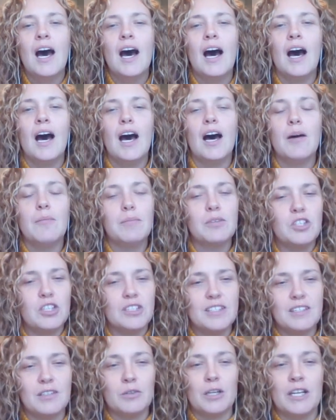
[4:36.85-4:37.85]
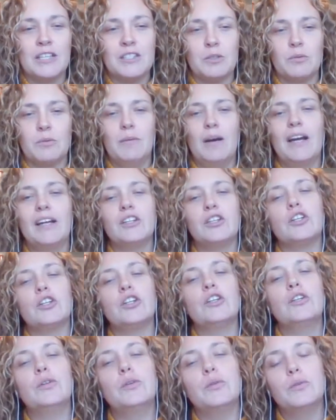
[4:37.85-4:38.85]
But just as a
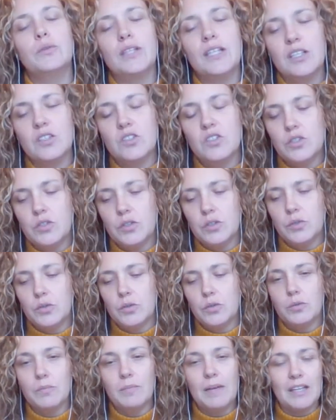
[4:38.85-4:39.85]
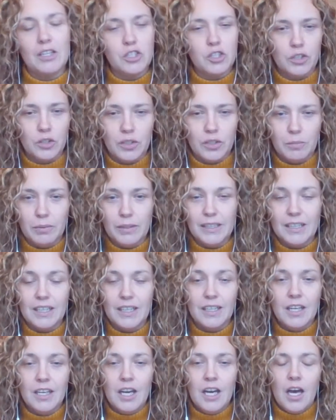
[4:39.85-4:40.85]
reminder, you need to make sure you
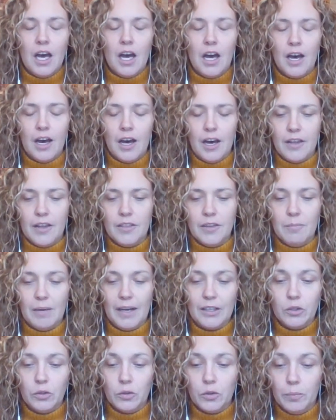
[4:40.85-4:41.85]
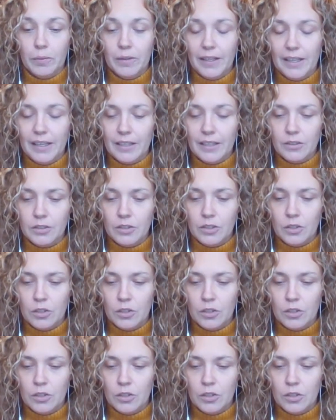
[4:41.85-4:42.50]
complete the My Google Plan